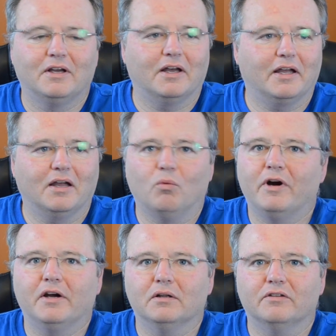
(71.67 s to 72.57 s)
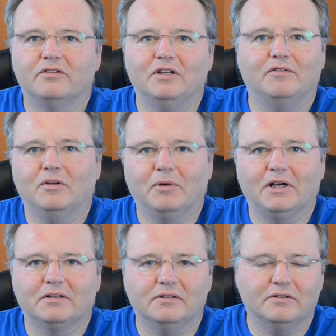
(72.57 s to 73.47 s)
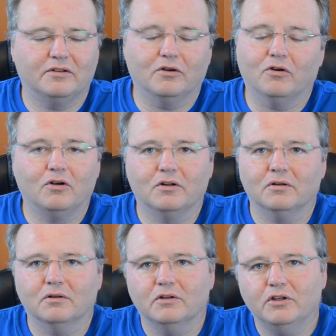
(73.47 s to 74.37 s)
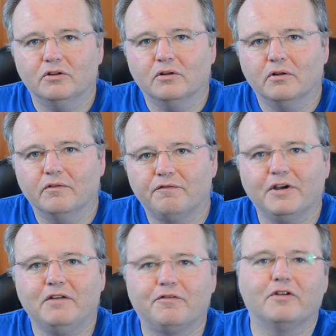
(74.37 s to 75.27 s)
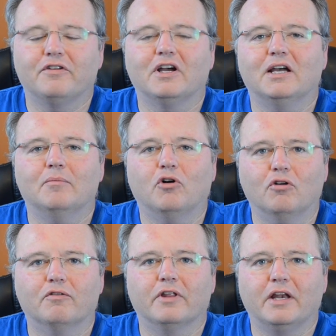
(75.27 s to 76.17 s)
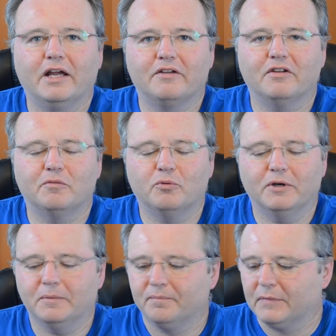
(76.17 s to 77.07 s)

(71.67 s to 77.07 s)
I got wireless TV boxes that all fight for time over that access point.